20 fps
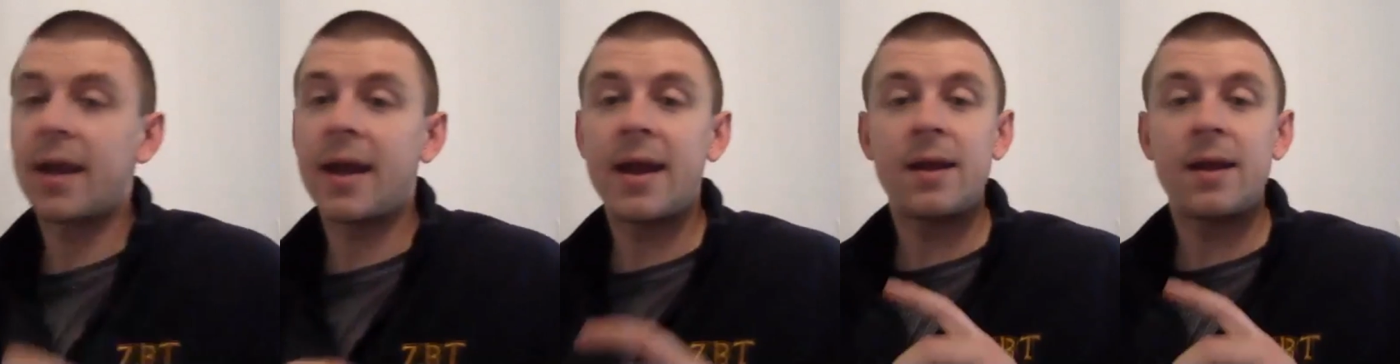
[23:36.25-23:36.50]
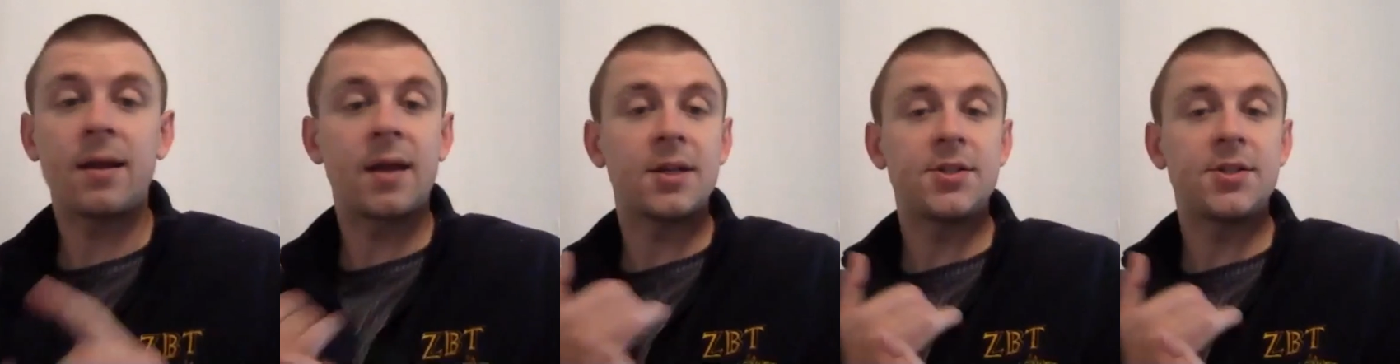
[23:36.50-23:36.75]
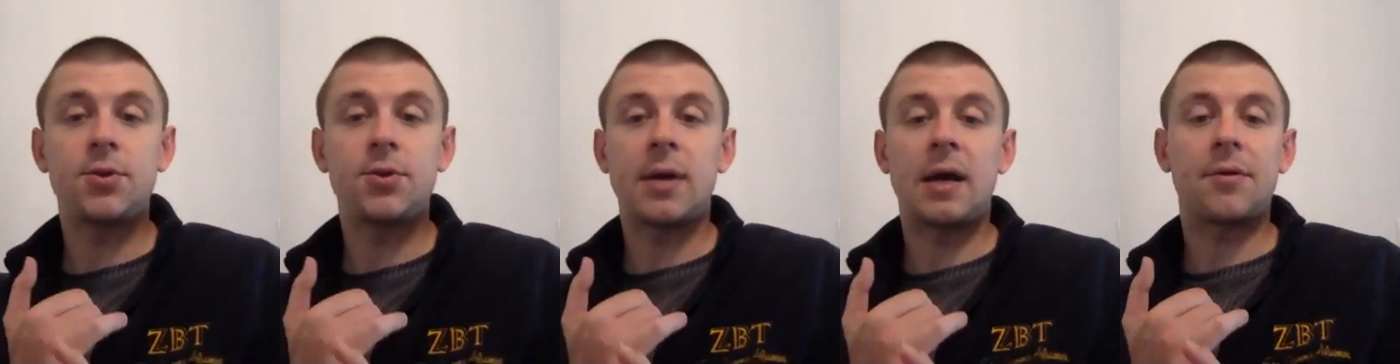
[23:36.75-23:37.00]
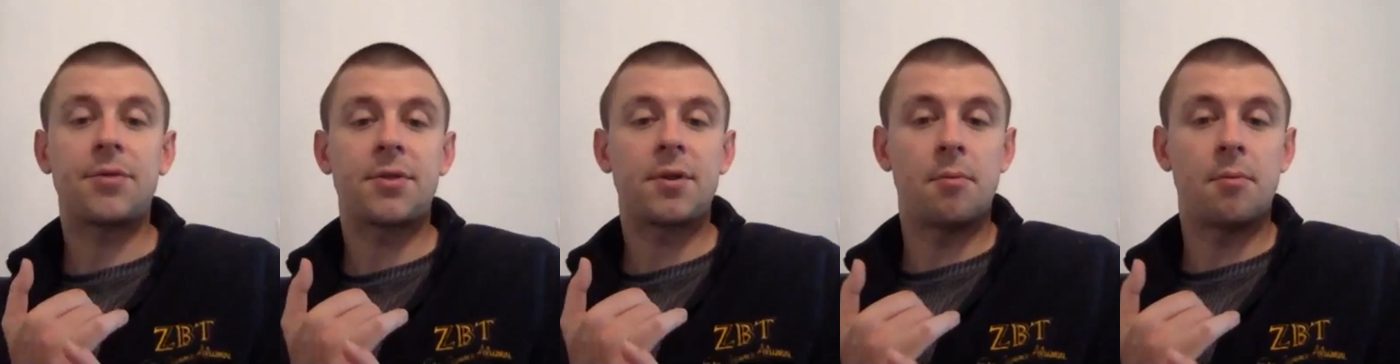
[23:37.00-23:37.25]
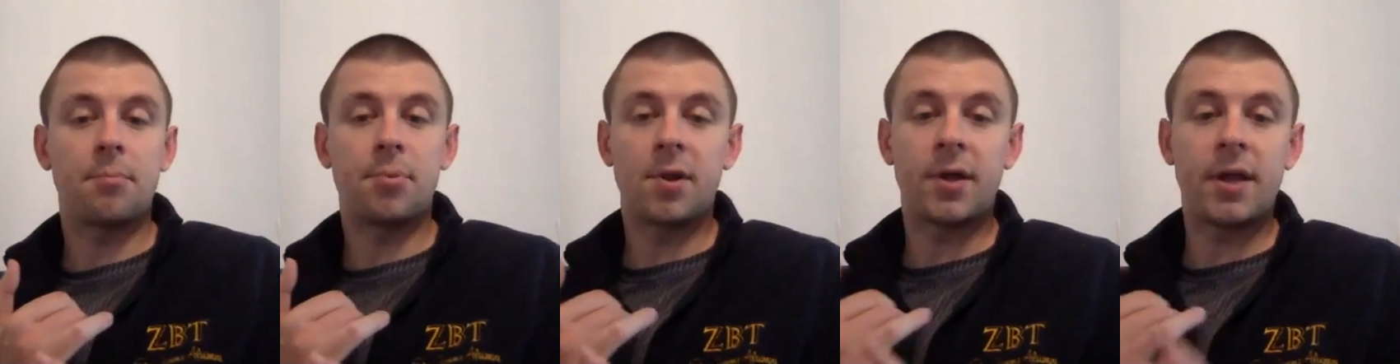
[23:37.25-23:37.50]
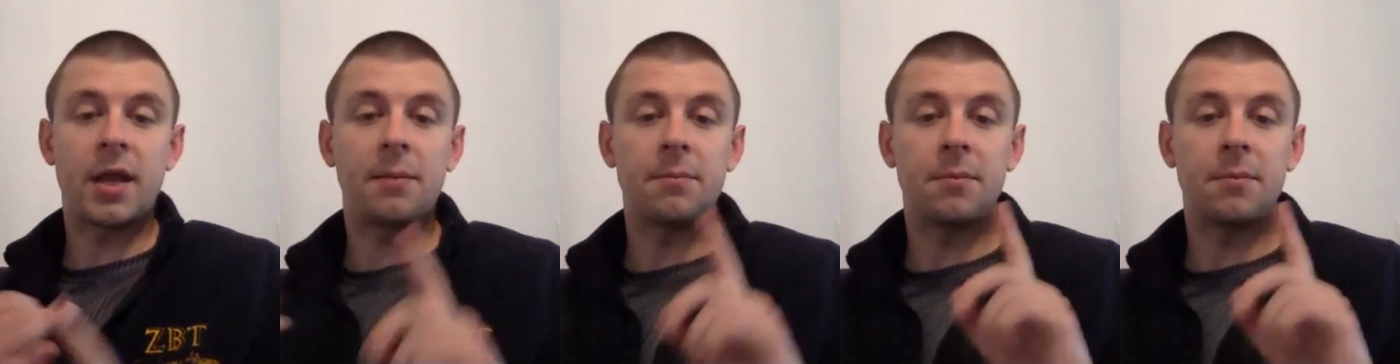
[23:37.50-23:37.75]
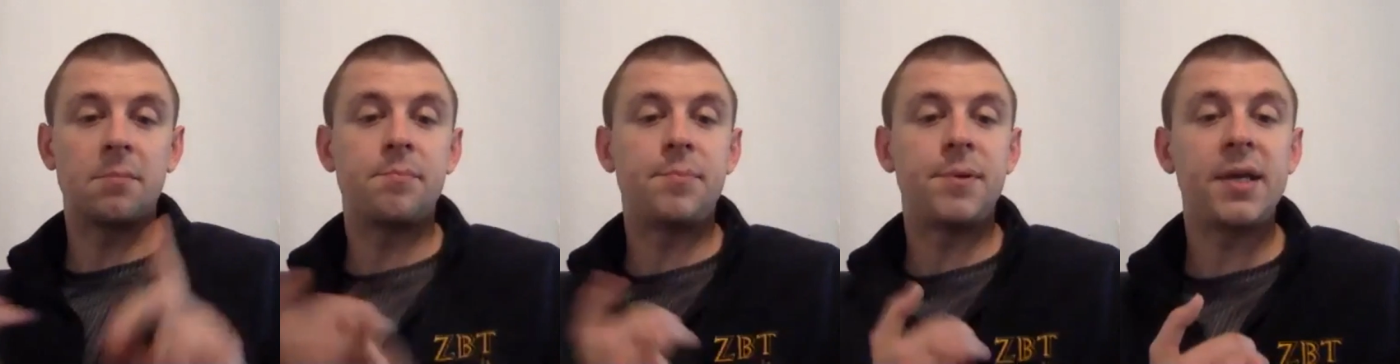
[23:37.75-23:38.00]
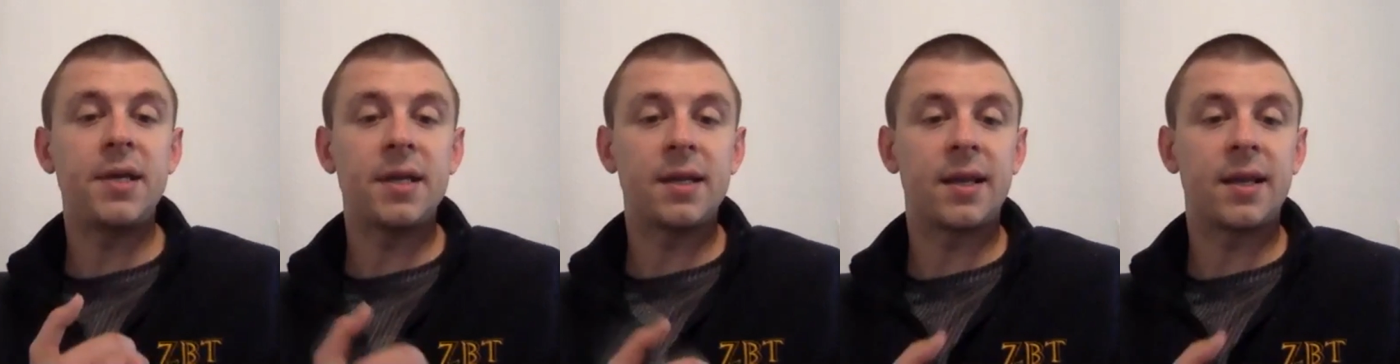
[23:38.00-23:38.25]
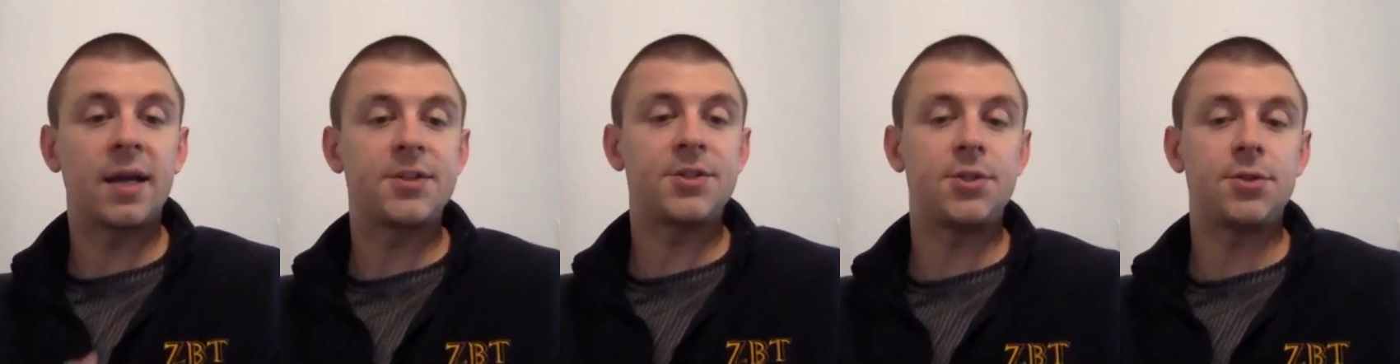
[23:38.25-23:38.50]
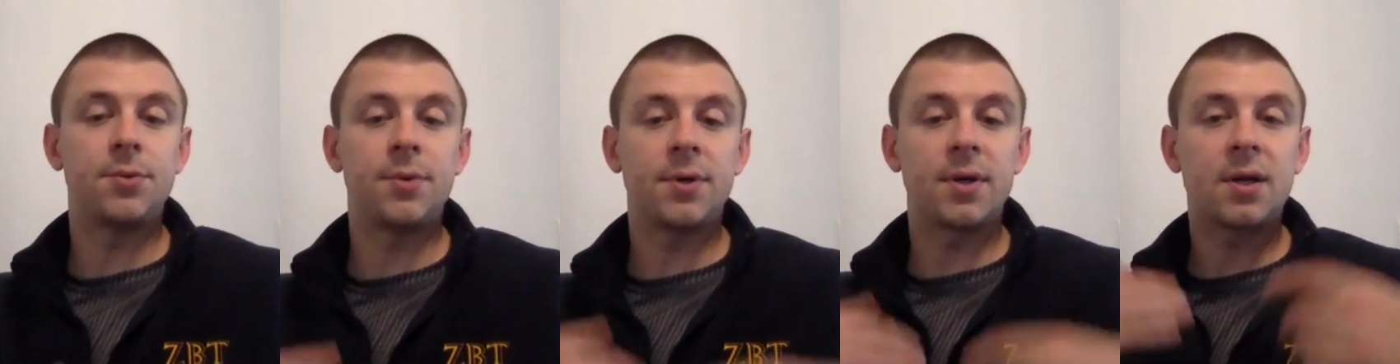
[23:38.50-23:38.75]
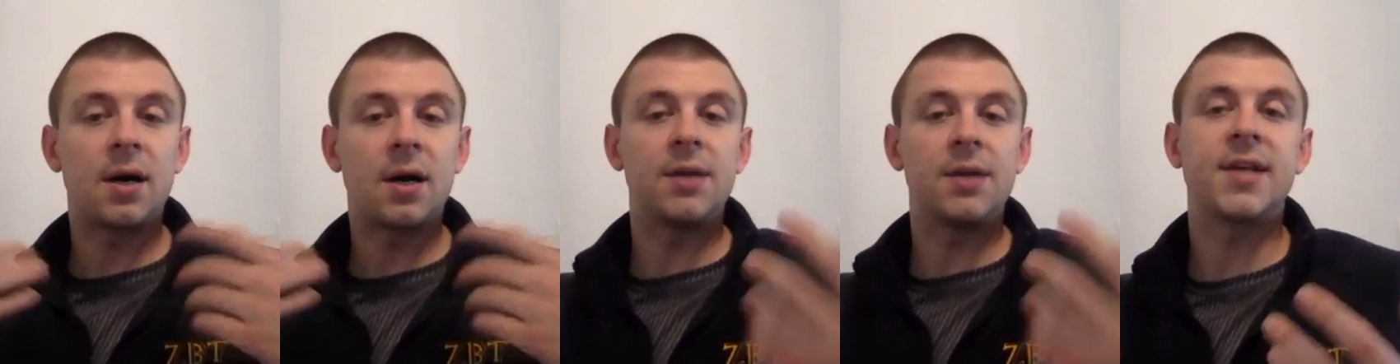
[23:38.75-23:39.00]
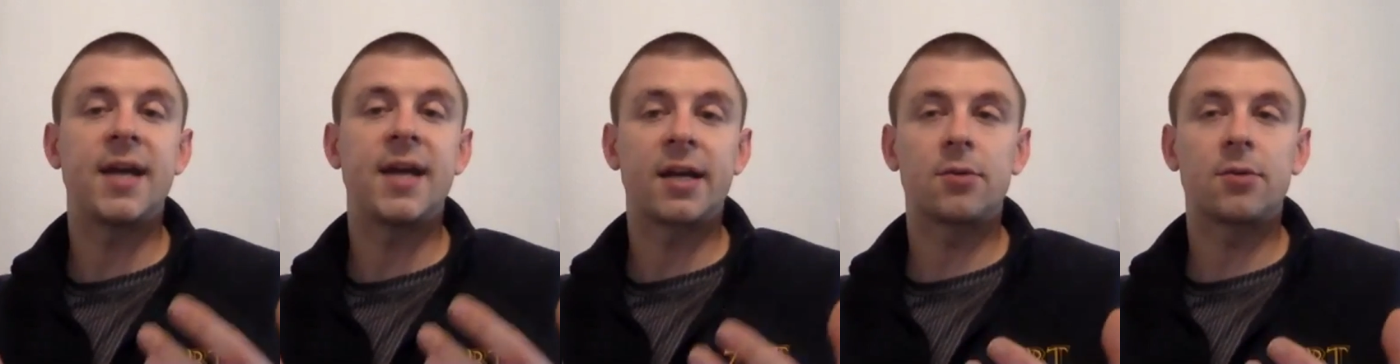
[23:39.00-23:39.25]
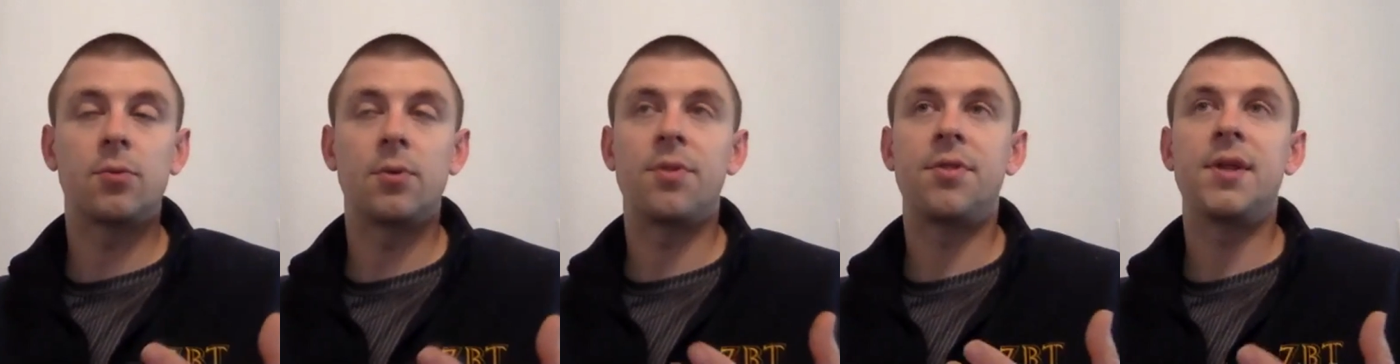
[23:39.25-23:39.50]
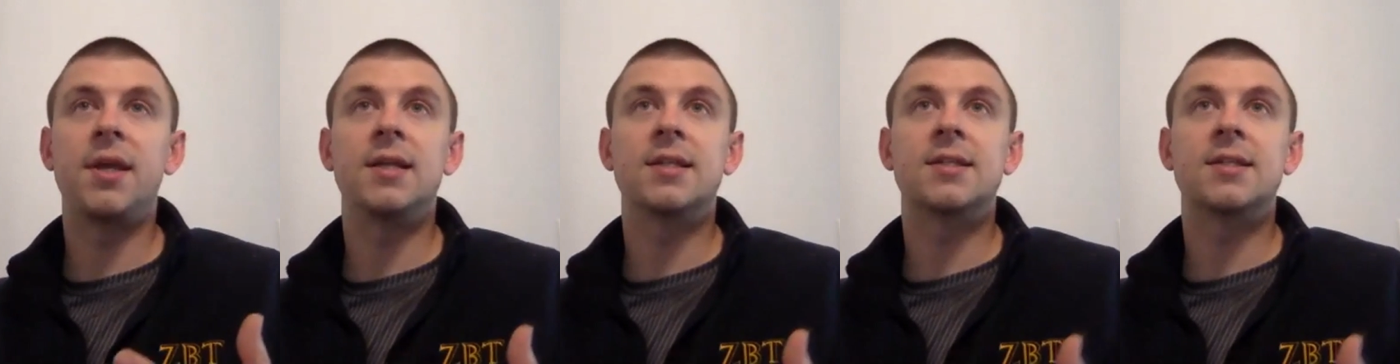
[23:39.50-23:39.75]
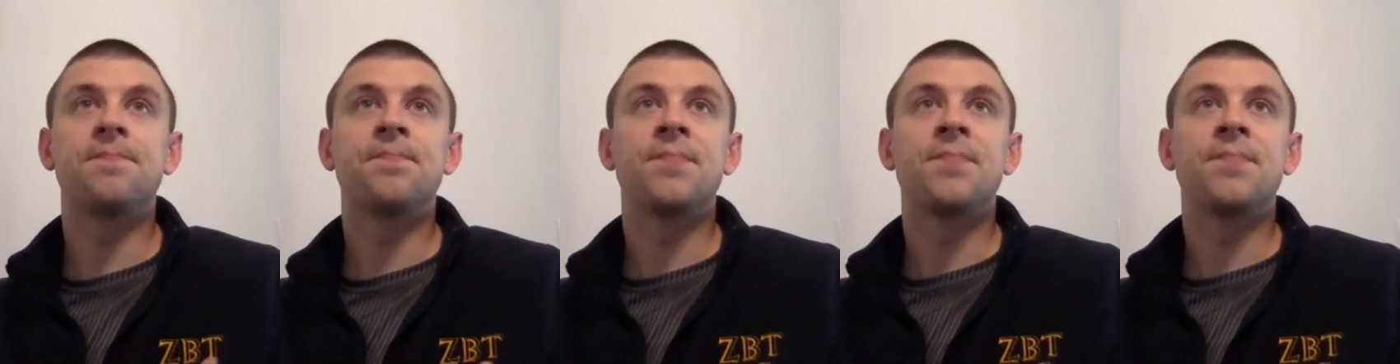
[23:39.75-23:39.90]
A, it gets you out there and playing, but B, it gets you in contact with these.